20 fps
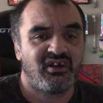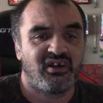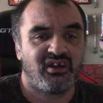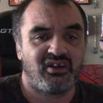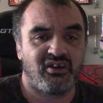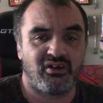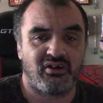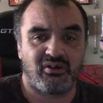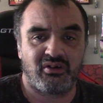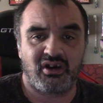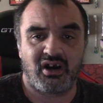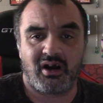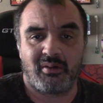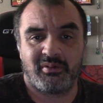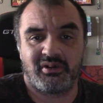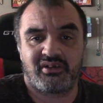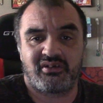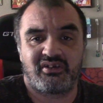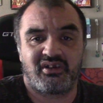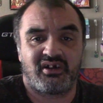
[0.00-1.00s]
you know
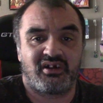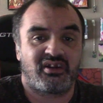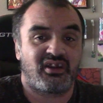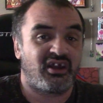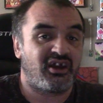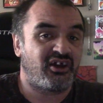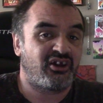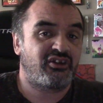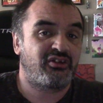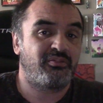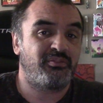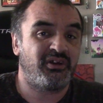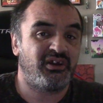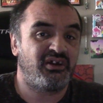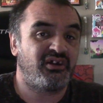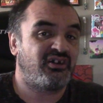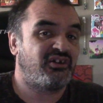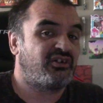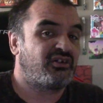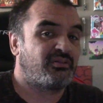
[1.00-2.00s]
comics like
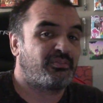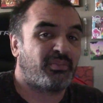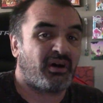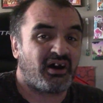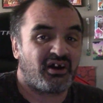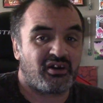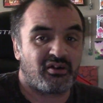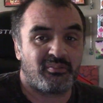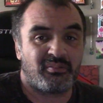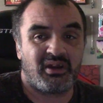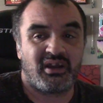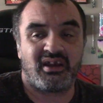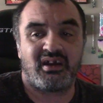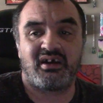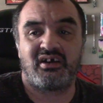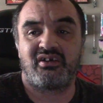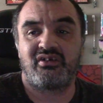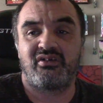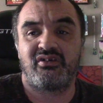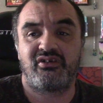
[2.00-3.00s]
x-men
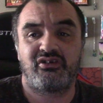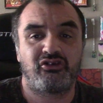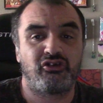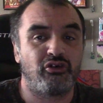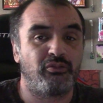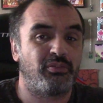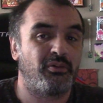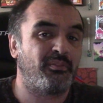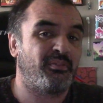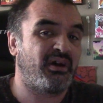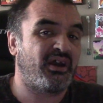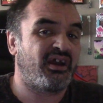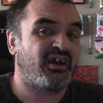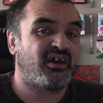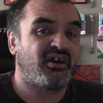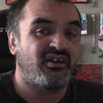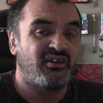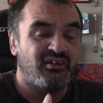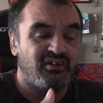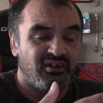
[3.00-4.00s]
spider-man
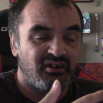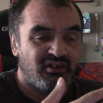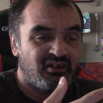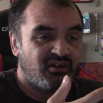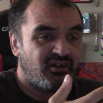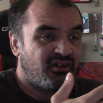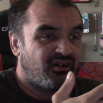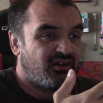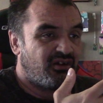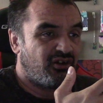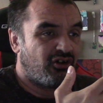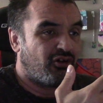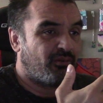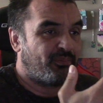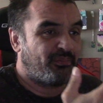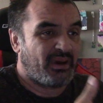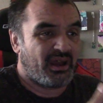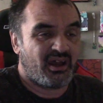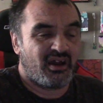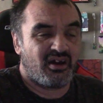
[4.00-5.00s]
superman you know
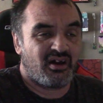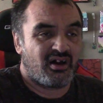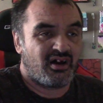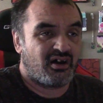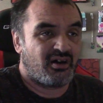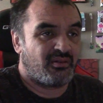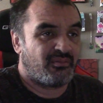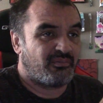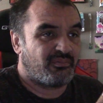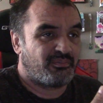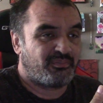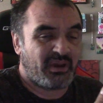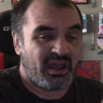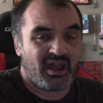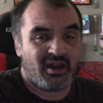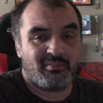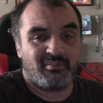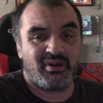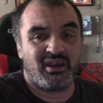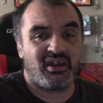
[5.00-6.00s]
Bat- uh,
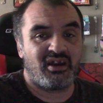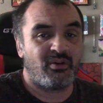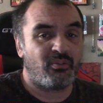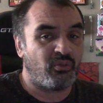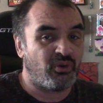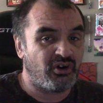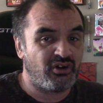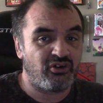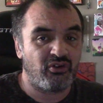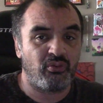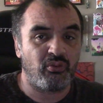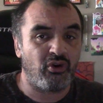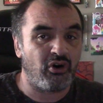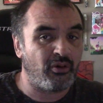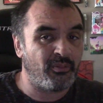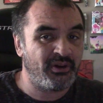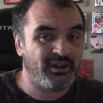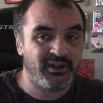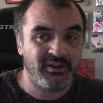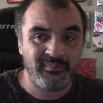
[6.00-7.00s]
batman wonder
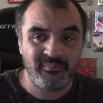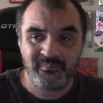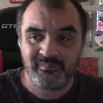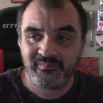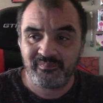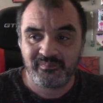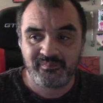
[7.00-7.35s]
woman